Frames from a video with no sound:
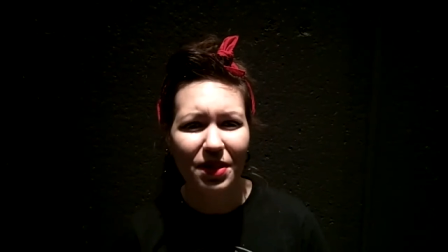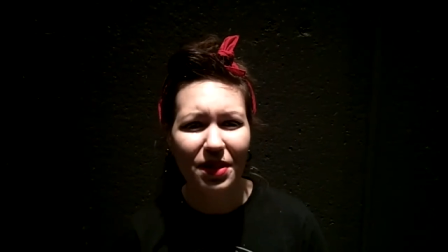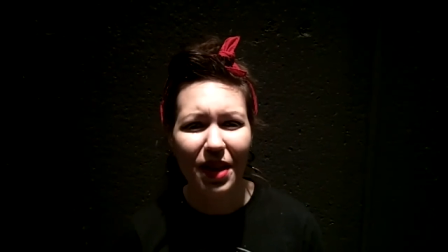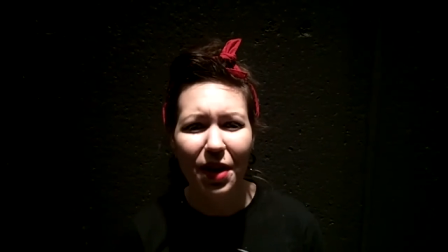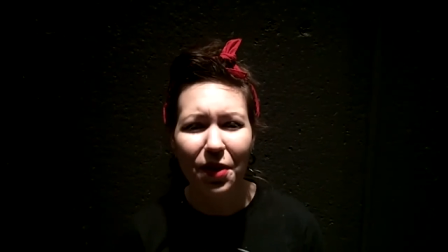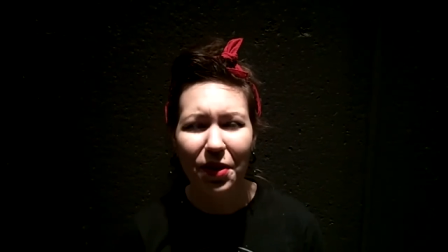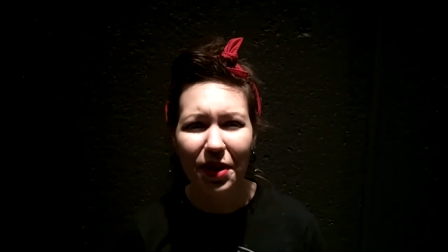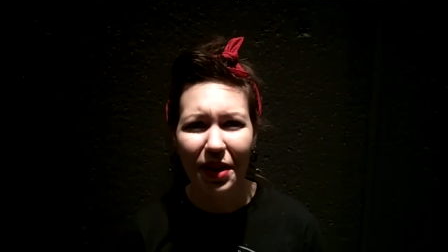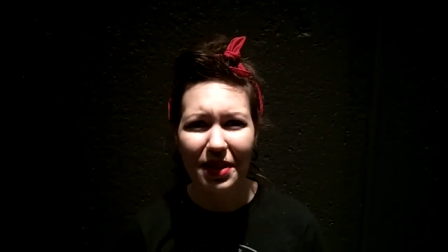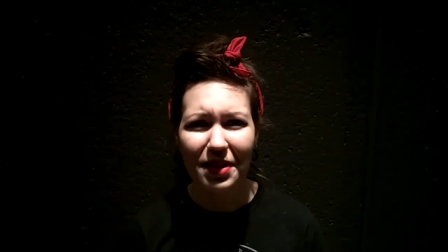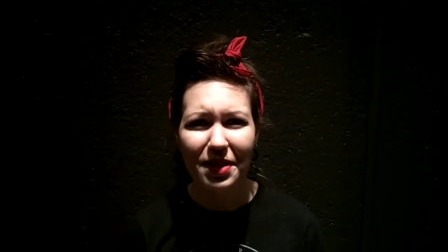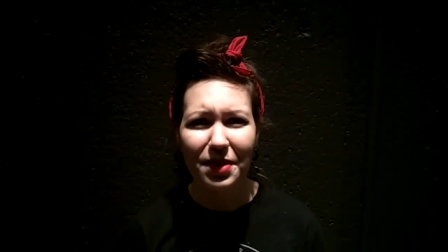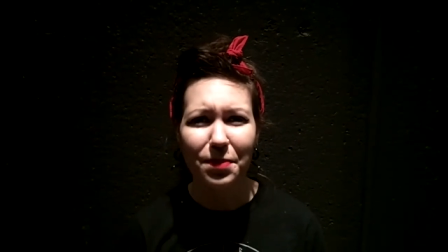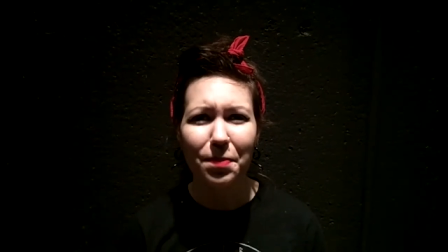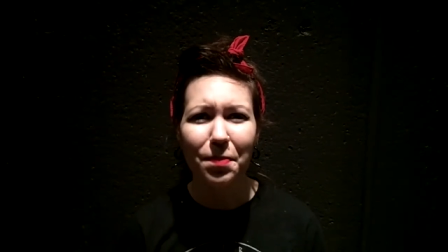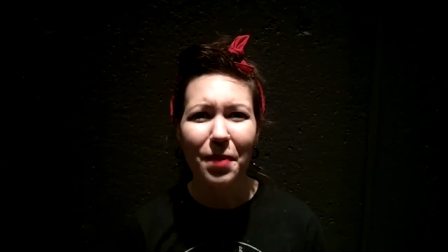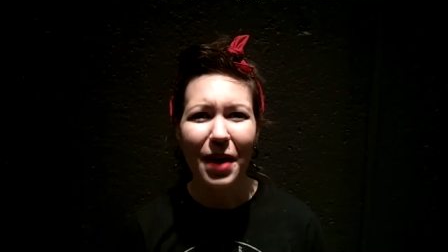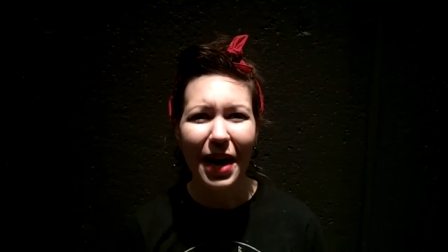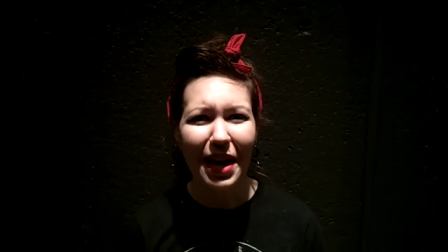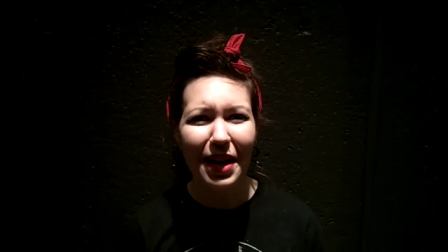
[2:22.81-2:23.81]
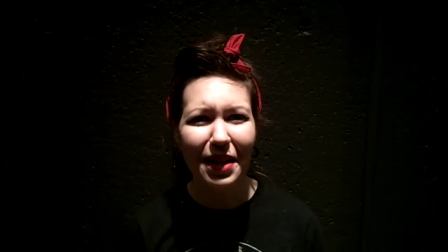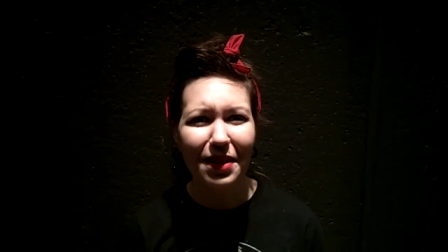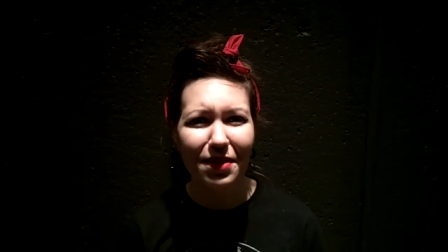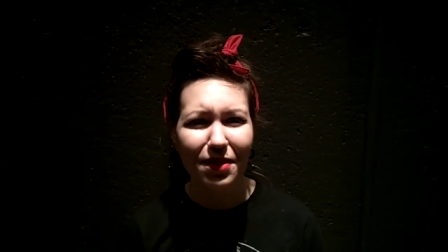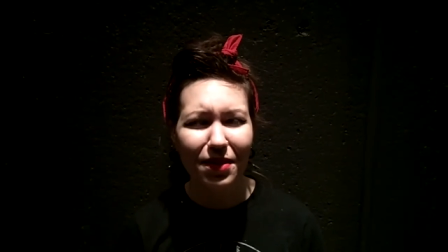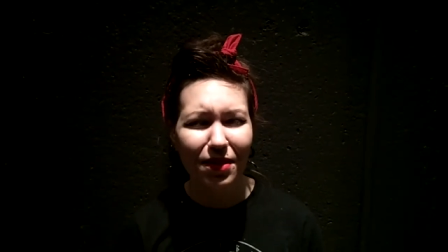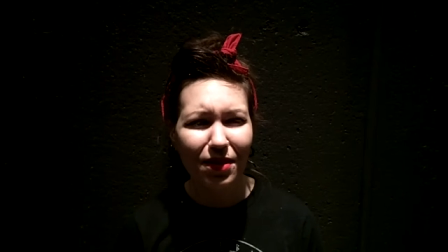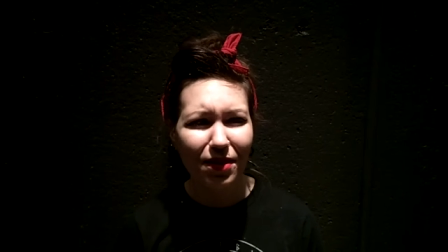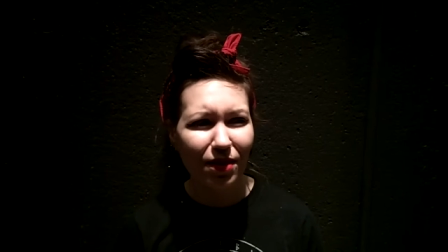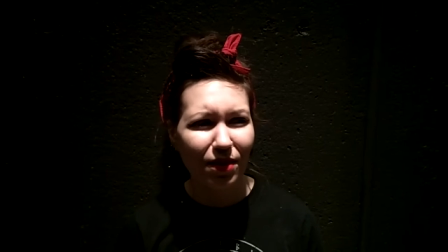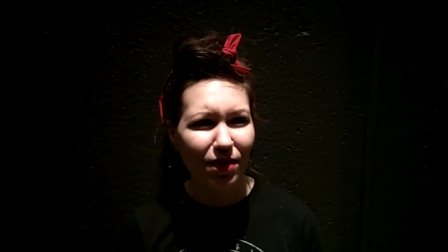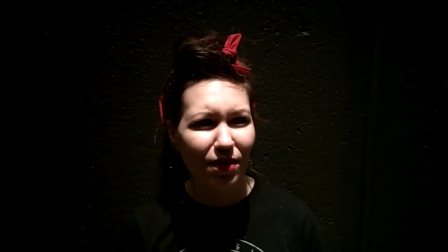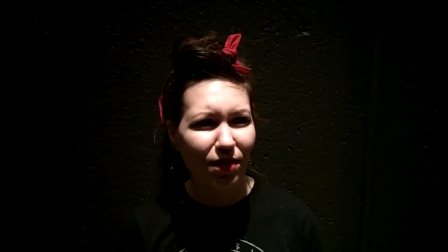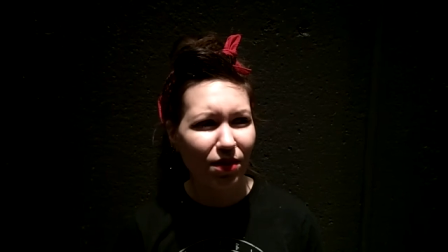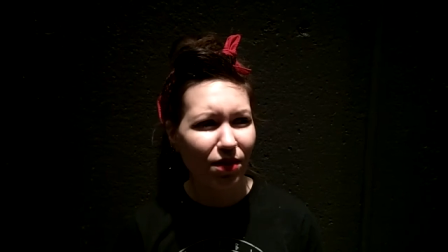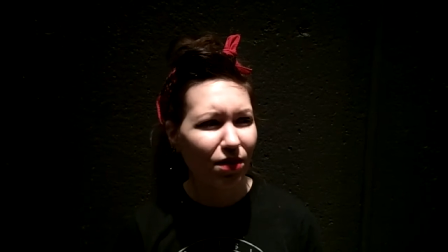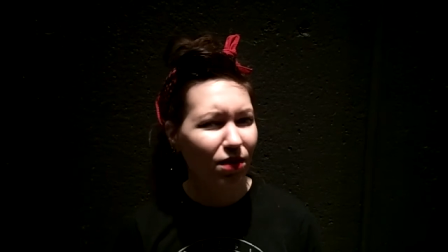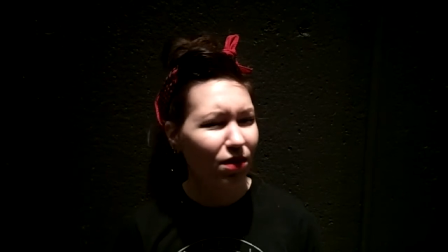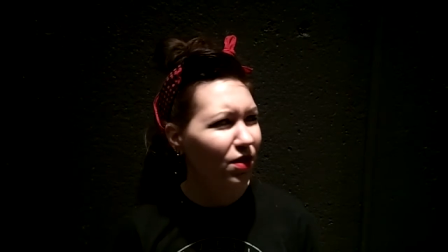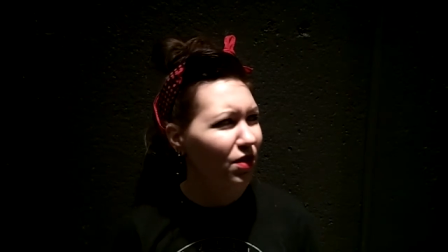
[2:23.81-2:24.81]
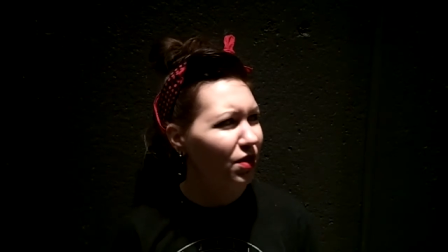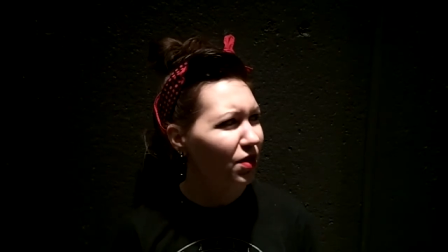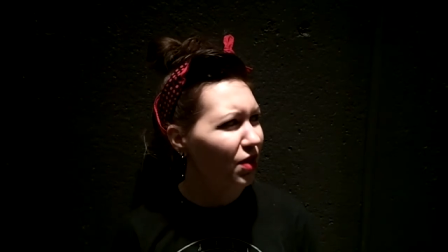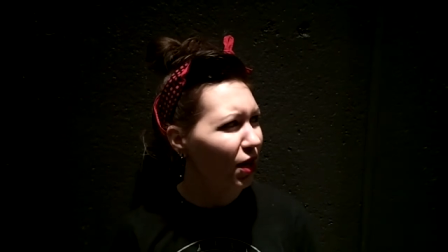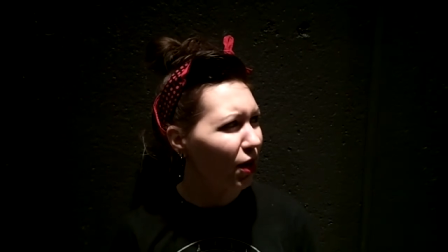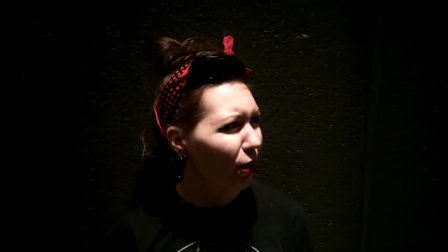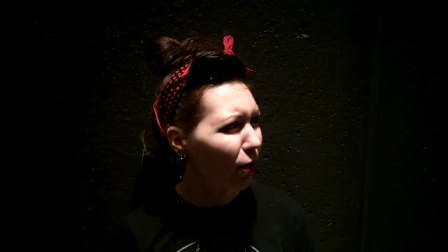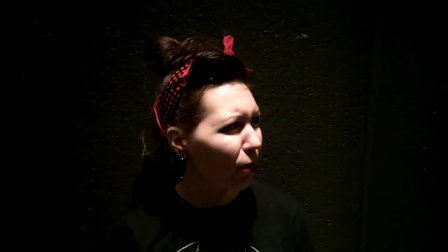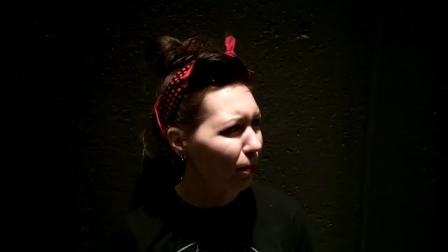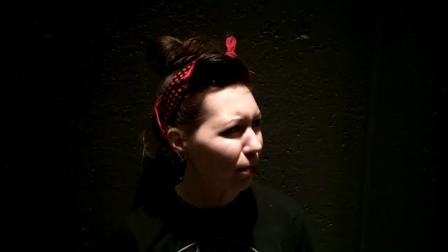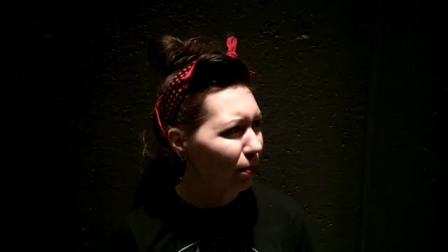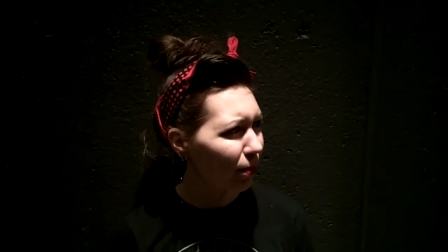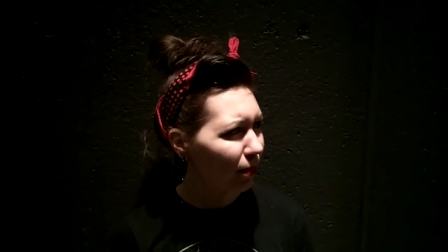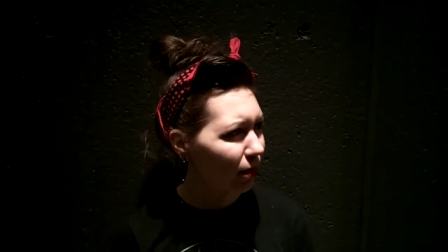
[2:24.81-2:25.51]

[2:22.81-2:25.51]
and now I got some mad dope